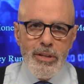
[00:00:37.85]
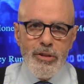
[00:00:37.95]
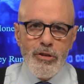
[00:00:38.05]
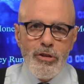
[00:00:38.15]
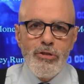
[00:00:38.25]

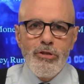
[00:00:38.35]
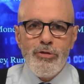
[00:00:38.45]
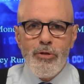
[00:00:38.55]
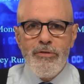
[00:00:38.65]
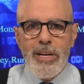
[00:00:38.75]
The good news
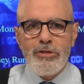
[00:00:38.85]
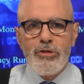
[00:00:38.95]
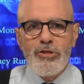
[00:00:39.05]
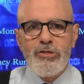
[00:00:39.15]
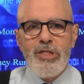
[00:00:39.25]
for
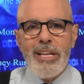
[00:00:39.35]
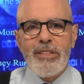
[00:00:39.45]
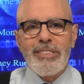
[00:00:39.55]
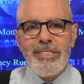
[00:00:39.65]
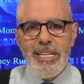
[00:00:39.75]
investors is that
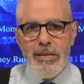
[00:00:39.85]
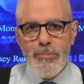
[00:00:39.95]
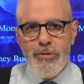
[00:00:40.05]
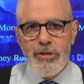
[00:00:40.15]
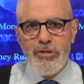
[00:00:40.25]
the TINA
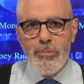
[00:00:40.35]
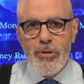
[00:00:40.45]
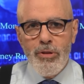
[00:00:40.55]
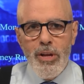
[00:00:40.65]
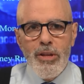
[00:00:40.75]

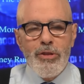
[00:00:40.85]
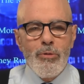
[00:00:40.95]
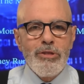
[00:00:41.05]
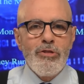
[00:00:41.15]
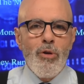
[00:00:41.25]
principle,
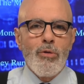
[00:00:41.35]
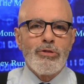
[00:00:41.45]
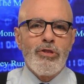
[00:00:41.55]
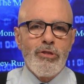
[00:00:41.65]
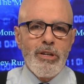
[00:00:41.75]
there is no
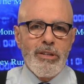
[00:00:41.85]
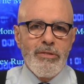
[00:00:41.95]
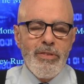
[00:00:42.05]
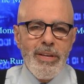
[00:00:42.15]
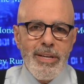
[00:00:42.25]

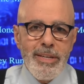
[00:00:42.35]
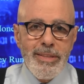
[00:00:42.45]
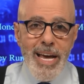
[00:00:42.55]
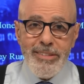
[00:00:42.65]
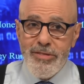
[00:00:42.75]
alternative,
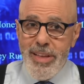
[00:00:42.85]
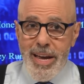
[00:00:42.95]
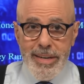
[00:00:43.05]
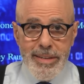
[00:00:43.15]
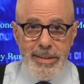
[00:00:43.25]
that's
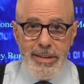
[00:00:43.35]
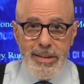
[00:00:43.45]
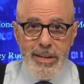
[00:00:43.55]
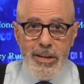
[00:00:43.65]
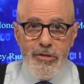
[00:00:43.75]
dead.
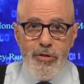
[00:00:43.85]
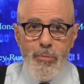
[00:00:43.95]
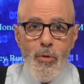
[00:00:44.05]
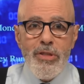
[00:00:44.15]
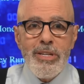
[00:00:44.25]
For
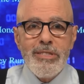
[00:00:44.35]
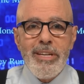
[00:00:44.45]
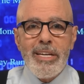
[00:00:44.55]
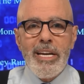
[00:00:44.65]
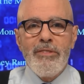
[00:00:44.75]
more than a
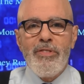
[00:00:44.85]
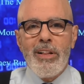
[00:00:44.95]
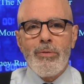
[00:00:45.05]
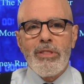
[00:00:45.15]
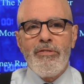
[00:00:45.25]
decade
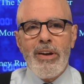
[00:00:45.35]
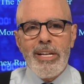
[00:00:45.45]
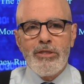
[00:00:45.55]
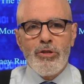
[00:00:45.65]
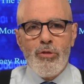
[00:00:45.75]
following the
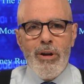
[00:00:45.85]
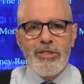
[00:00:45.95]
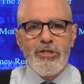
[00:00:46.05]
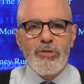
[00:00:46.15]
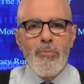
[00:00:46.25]
financial
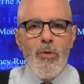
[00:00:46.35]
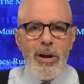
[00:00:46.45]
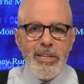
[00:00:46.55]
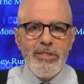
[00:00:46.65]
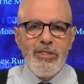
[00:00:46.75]
crisis,
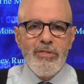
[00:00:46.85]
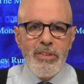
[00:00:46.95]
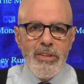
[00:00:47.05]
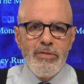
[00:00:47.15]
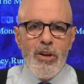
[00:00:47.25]
markets have
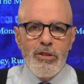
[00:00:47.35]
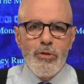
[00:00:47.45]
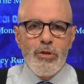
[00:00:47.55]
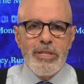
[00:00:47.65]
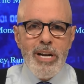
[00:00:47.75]
lived
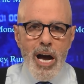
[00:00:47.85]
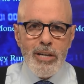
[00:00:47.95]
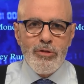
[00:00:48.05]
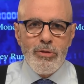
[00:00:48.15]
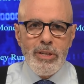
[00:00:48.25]
under a
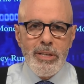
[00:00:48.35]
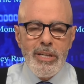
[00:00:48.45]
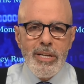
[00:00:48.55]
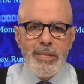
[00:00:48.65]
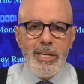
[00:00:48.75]
doctrine
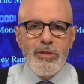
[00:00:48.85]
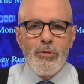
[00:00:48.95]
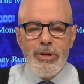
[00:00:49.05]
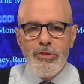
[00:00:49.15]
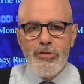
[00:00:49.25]
that
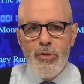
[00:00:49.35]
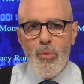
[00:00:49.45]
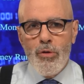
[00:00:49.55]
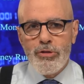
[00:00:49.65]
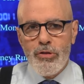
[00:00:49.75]
there is no
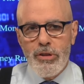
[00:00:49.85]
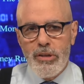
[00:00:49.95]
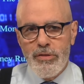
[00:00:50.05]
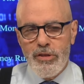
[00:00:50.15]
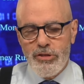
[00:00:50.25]

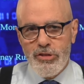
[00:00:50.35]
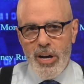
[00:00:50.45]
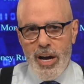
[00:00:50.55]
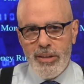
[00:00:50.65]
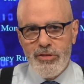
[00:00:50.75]
alternative to
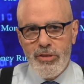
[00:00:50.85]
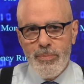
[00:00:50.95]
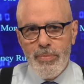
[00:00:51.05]
stocks.